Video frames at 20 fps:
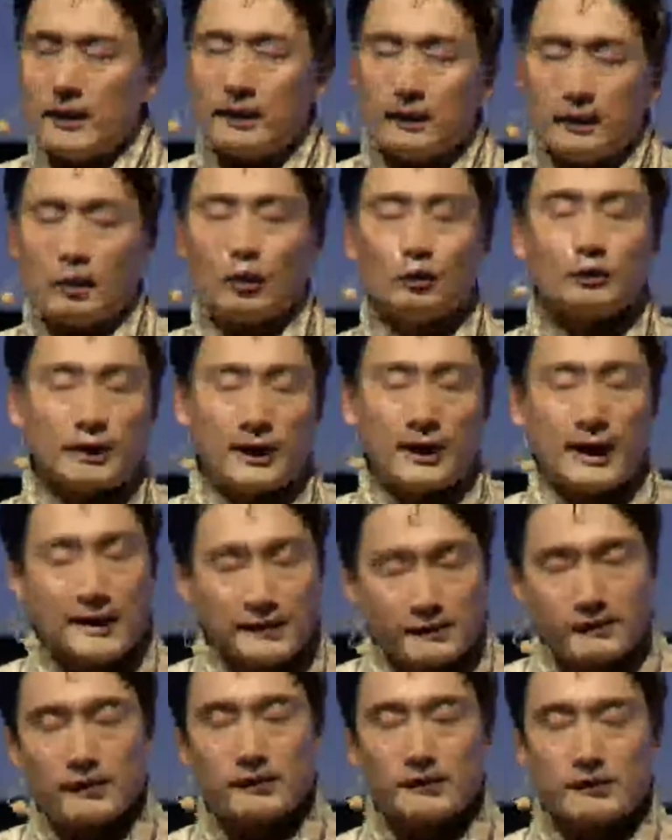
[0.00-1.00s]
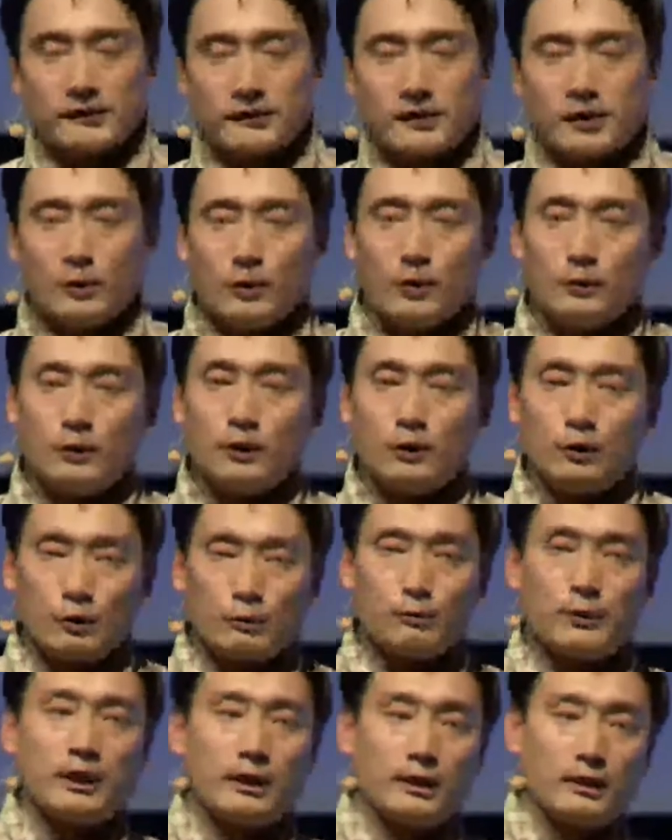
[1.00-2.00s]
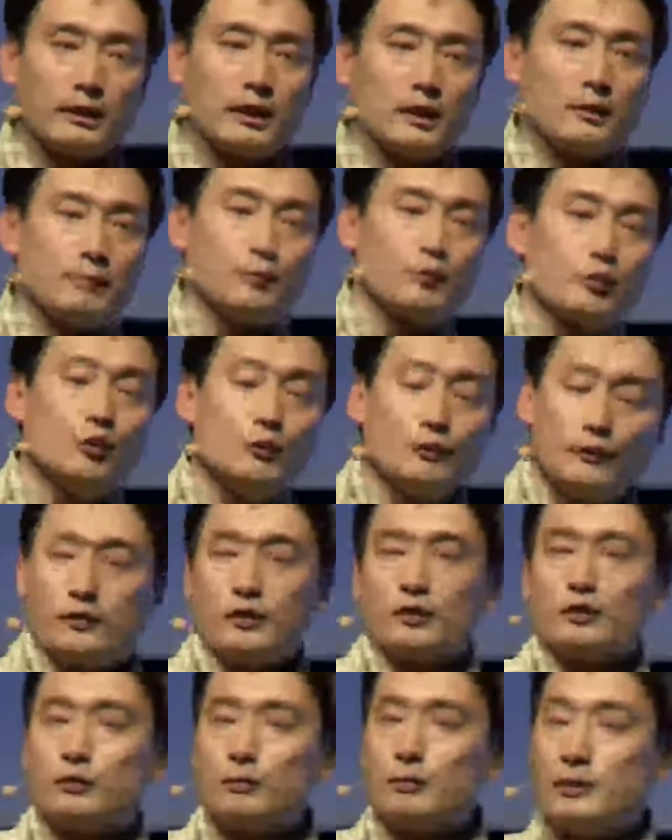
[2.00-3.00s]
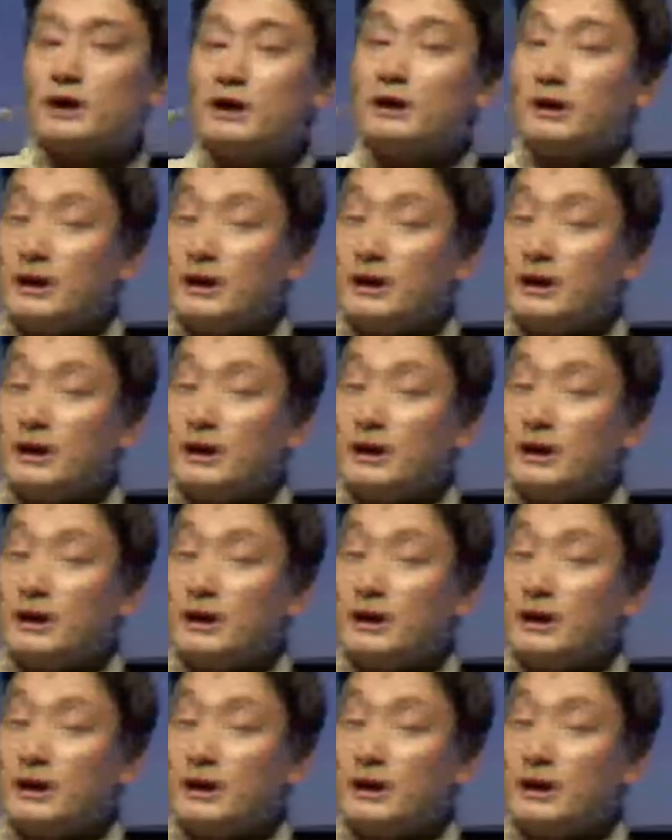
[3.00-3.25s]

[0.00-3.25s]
on the hindsight, just now when we look back, it proved to be an